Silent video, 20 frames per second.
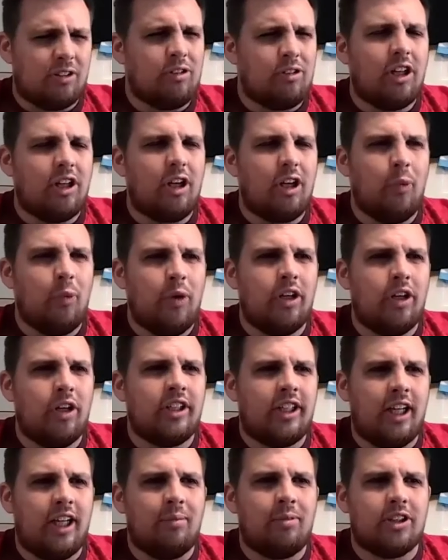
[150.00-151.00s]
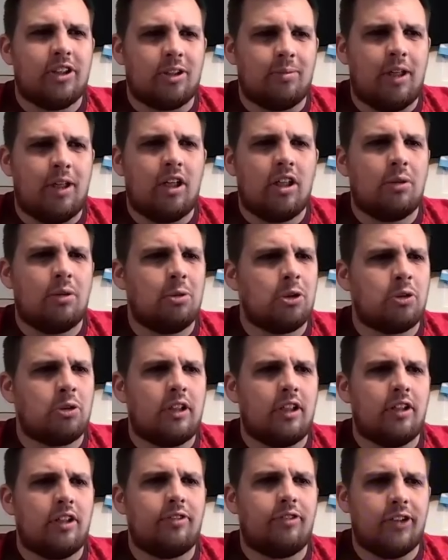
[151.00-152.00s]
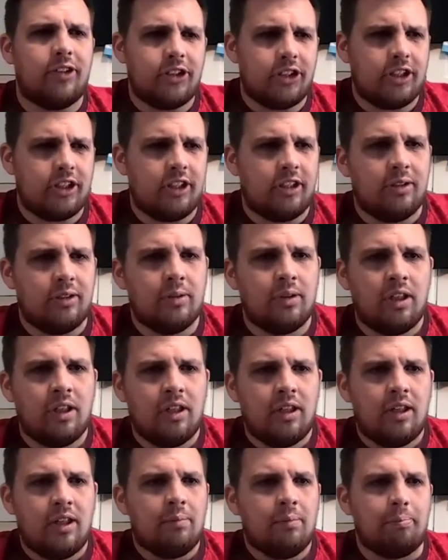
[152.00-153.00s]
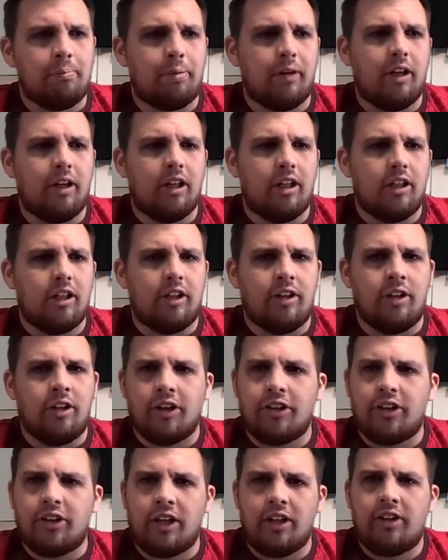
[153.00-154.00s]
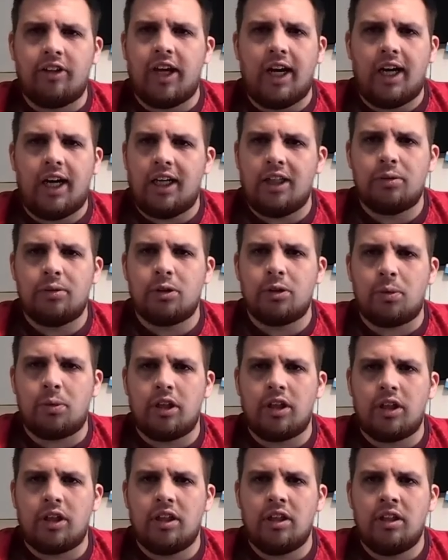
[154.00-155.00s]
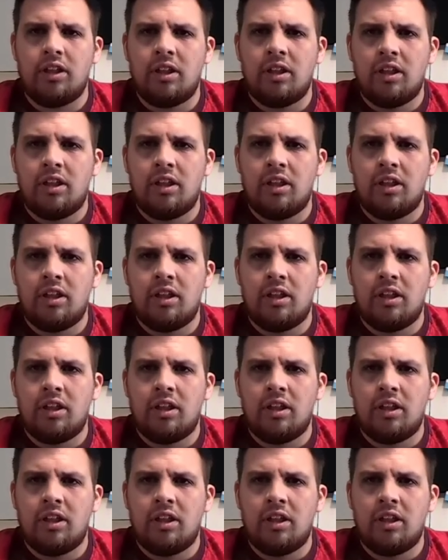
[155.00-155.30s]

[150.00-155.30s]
a really weird game because America was really physical, but nothing to hand was working.